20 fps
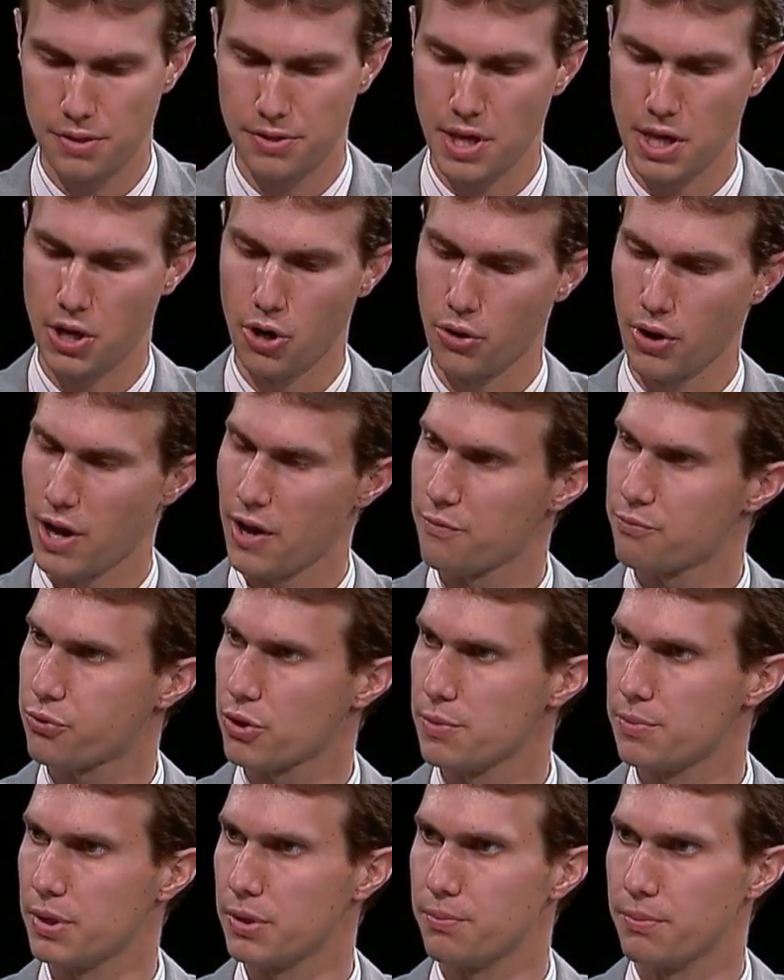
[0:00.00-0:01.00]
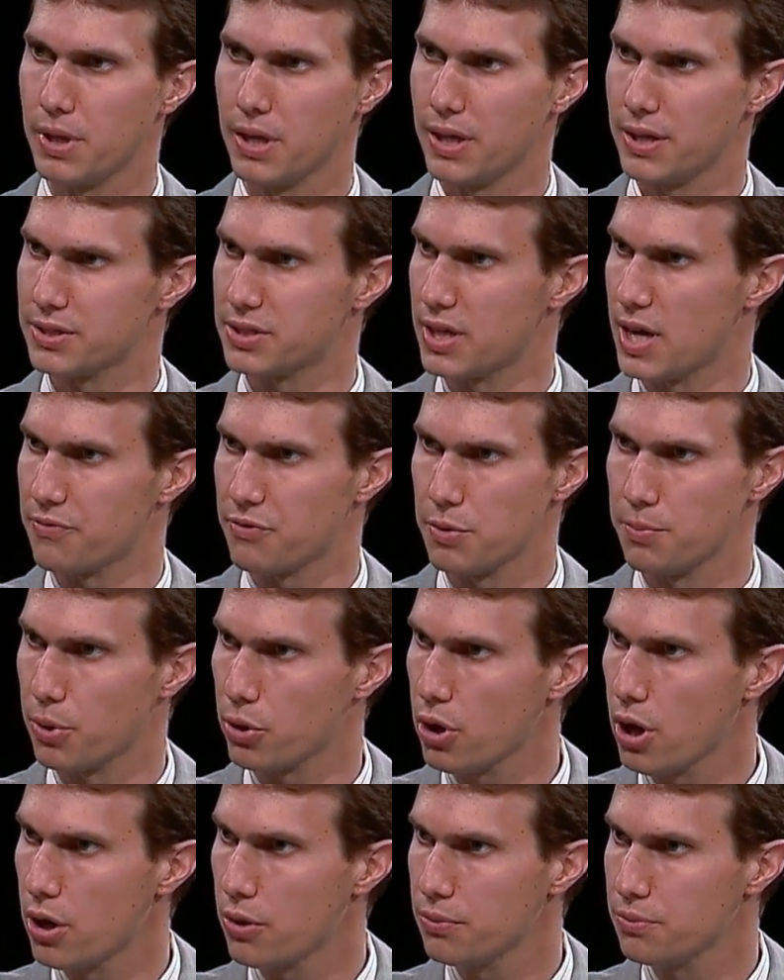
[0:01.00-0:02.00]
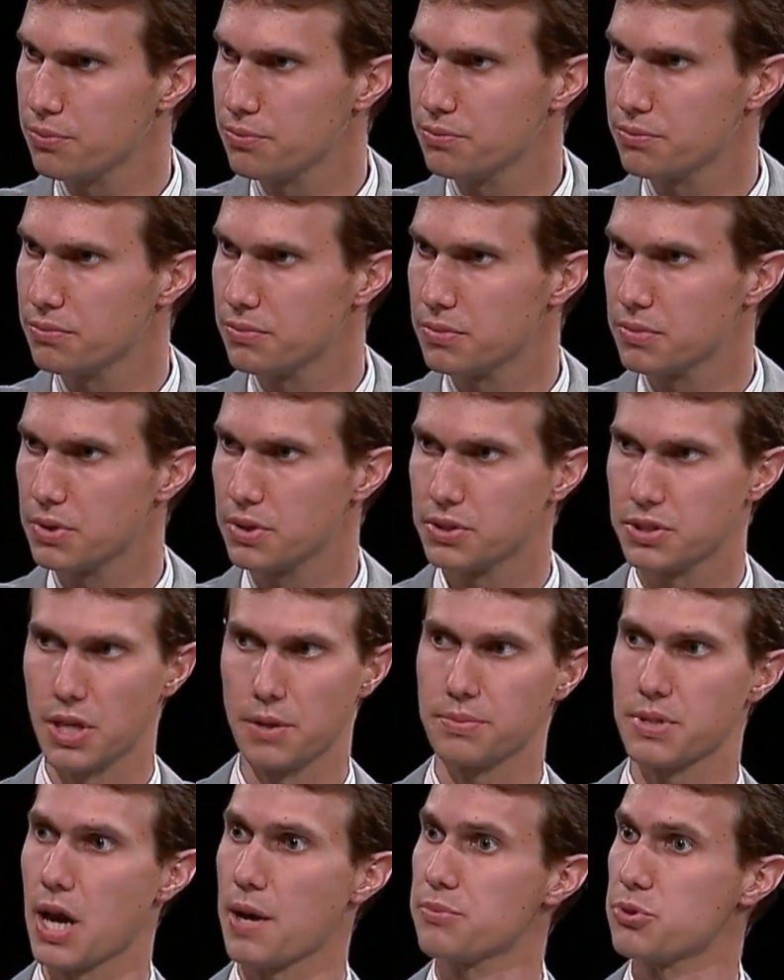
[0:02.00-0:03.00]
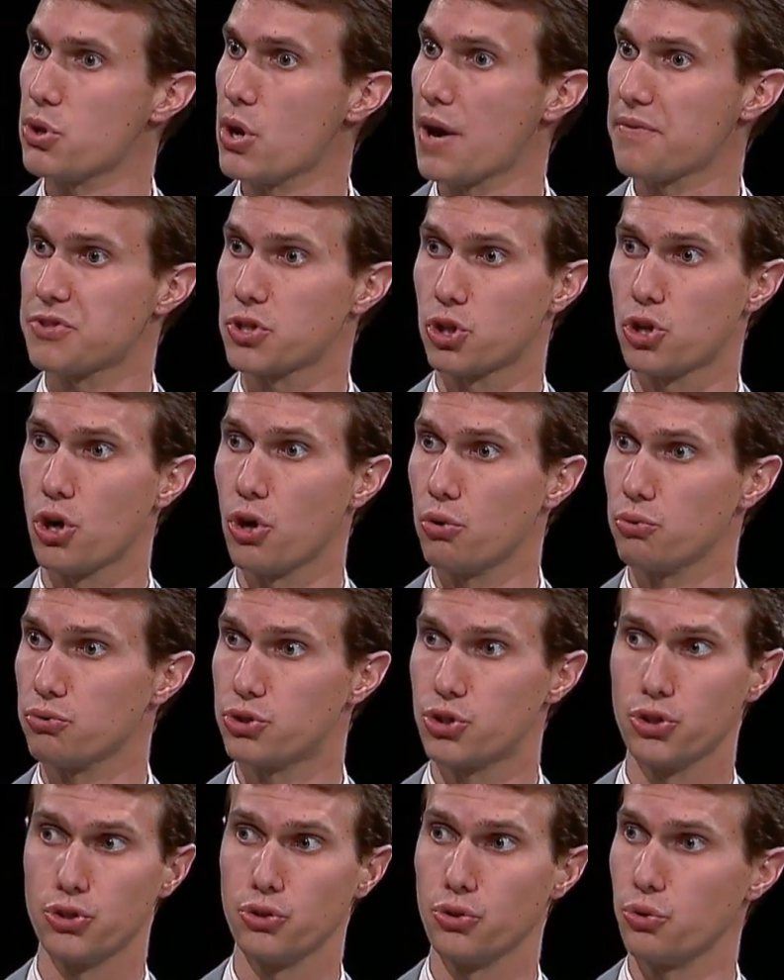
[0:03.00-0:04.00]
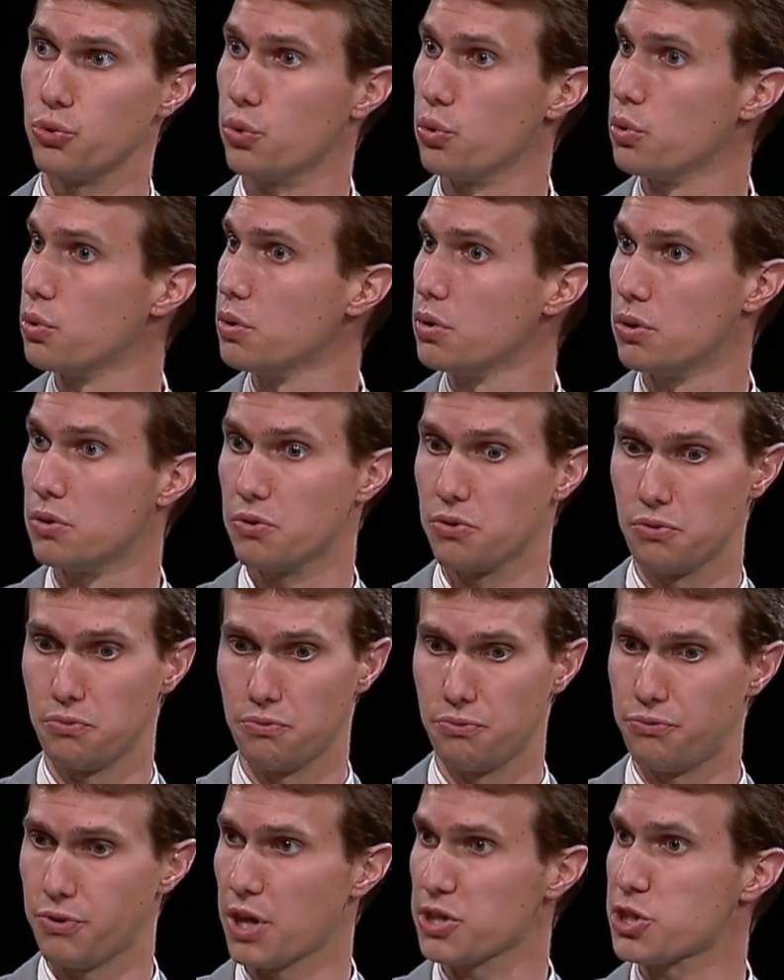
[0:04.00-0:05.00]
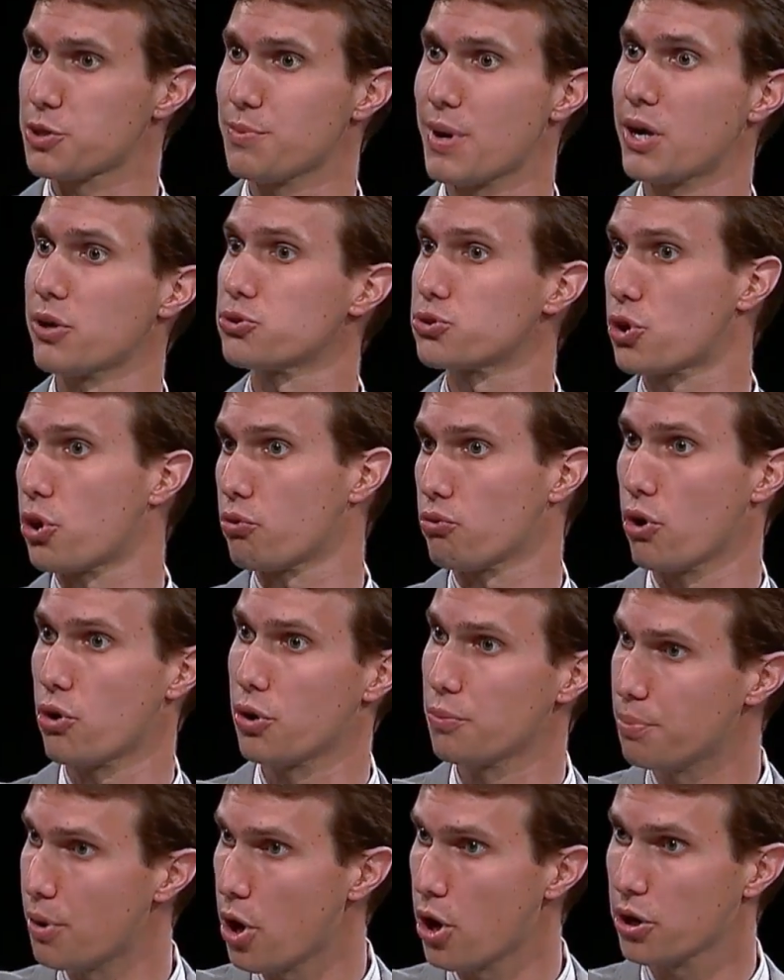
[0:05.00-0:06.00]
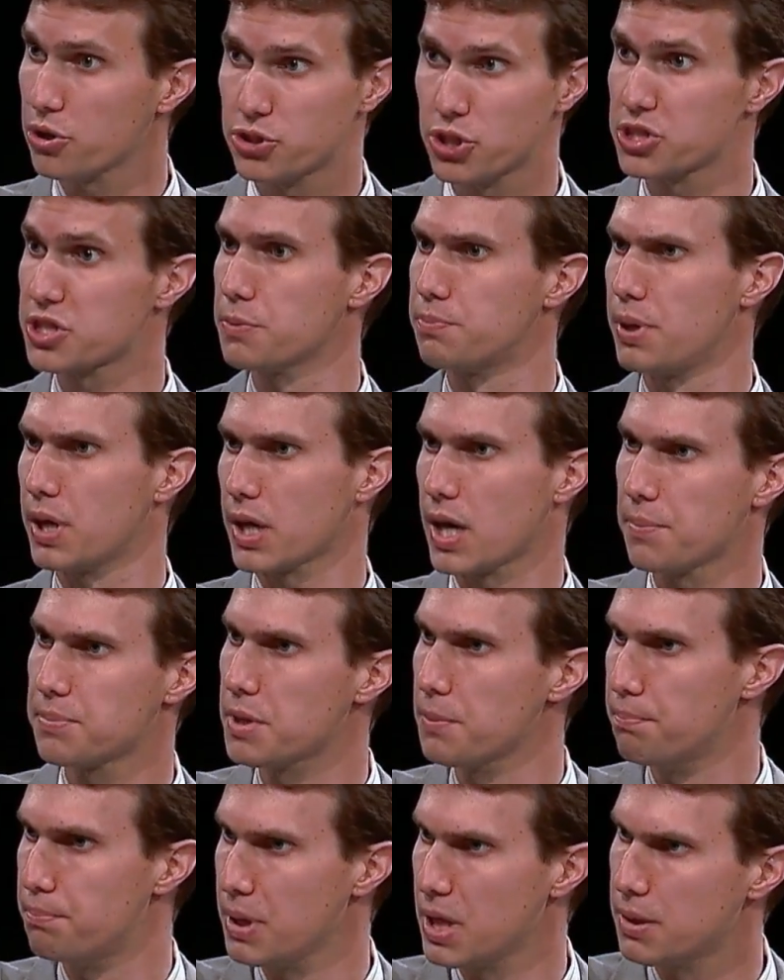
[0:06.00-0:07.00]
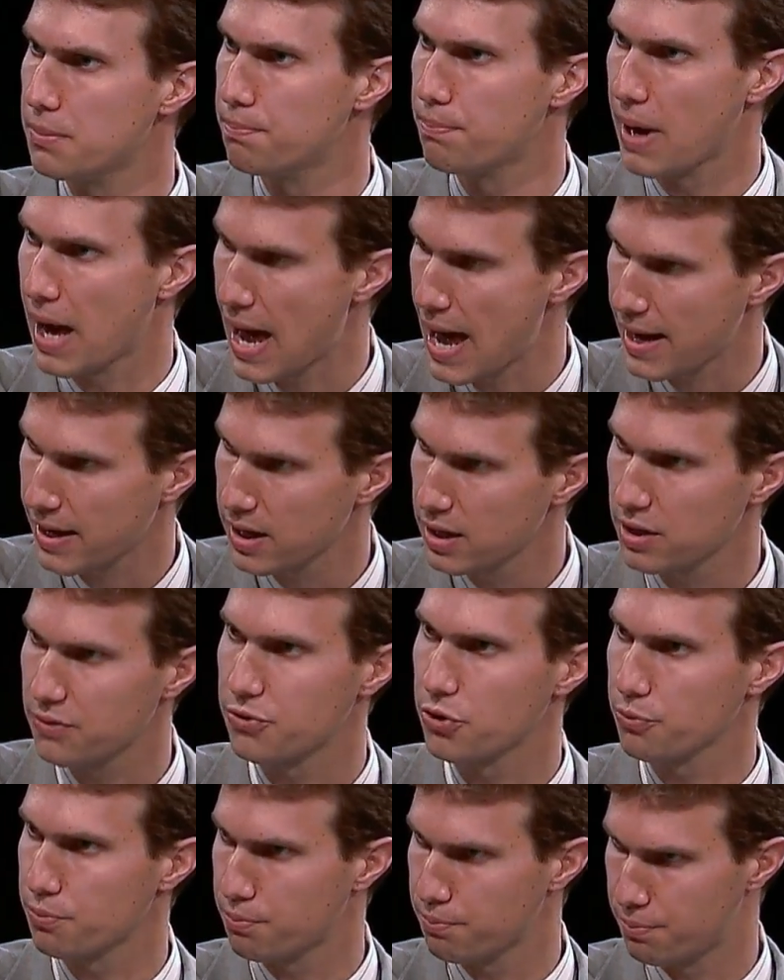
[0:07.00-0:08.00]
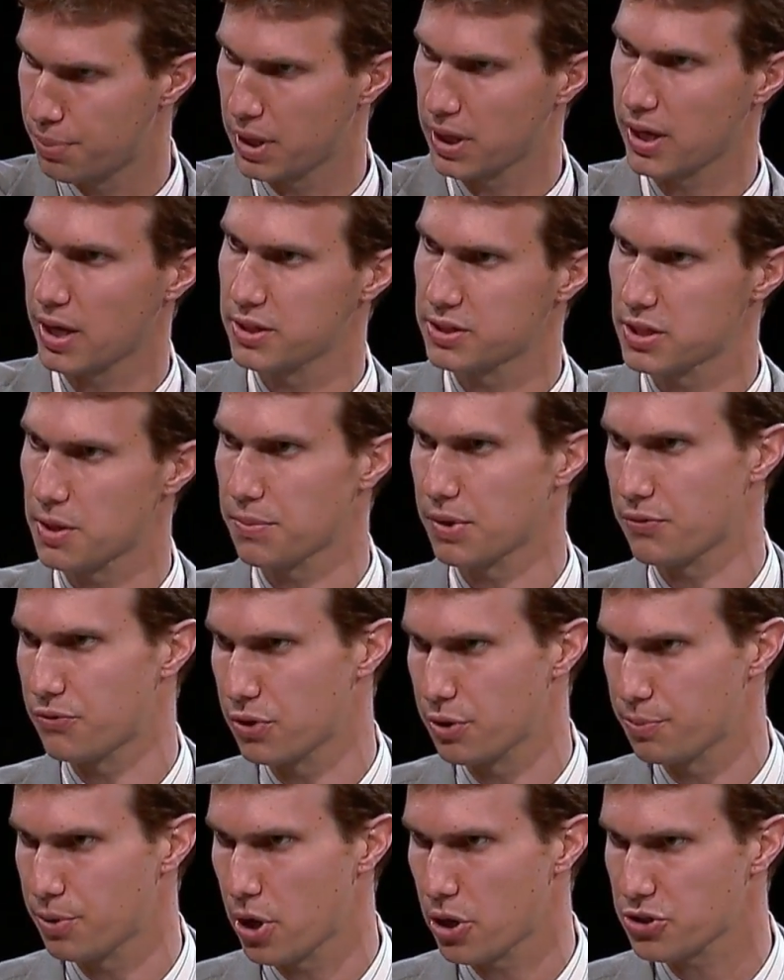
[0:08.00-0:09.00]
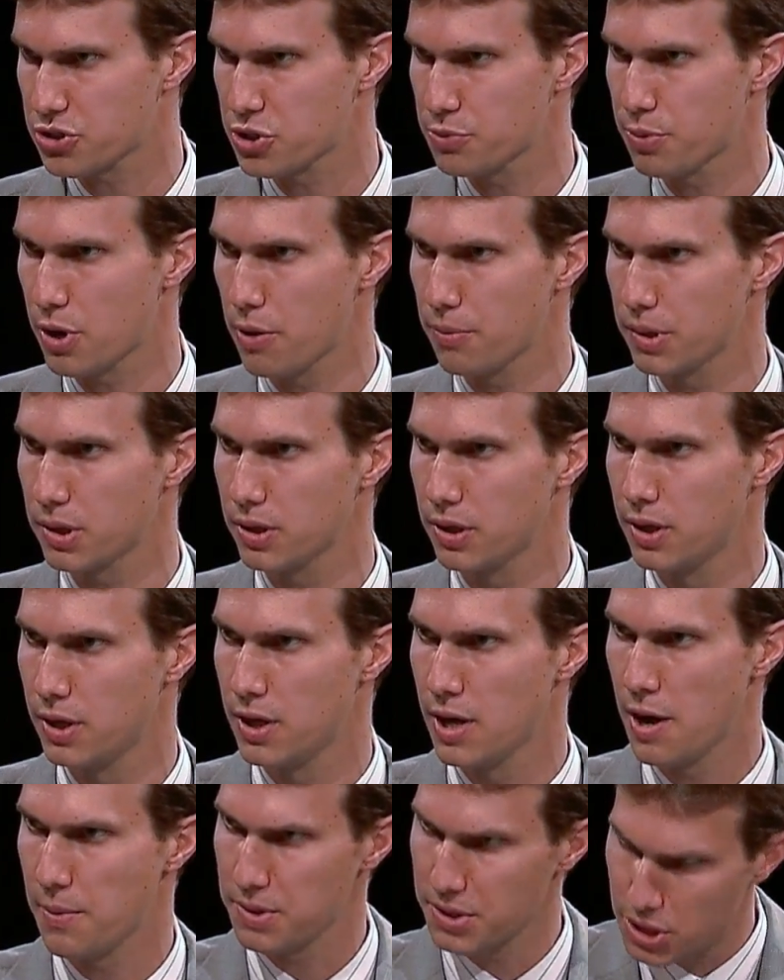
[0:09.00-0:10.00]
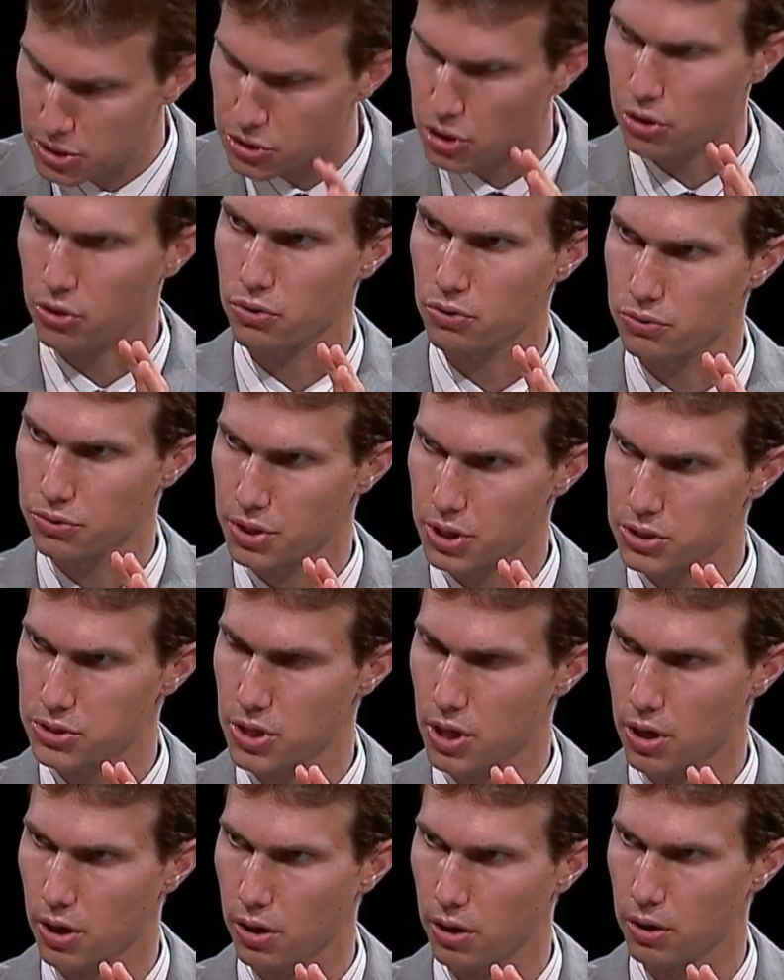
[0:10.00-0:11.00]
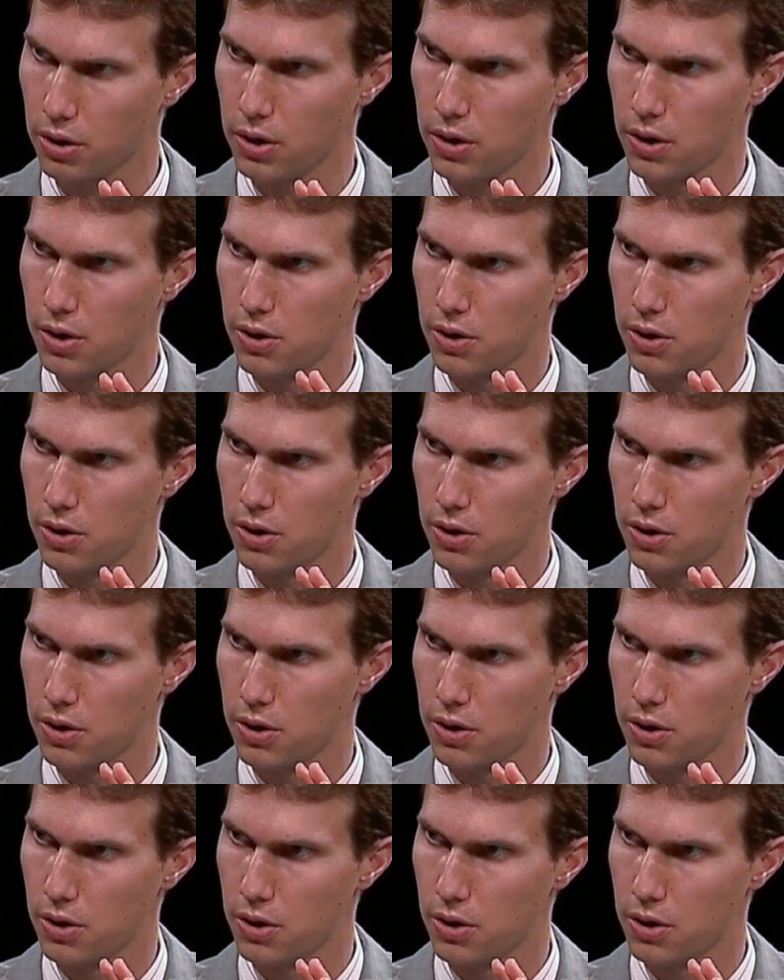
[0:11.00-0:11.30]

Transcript: They don't have pre-bid meetings in every borough. Sometimes you have to go to Flushing Meadows Corona Park just to pick up the bid packet if you're bidding on something for the Parks Department. I mean, these are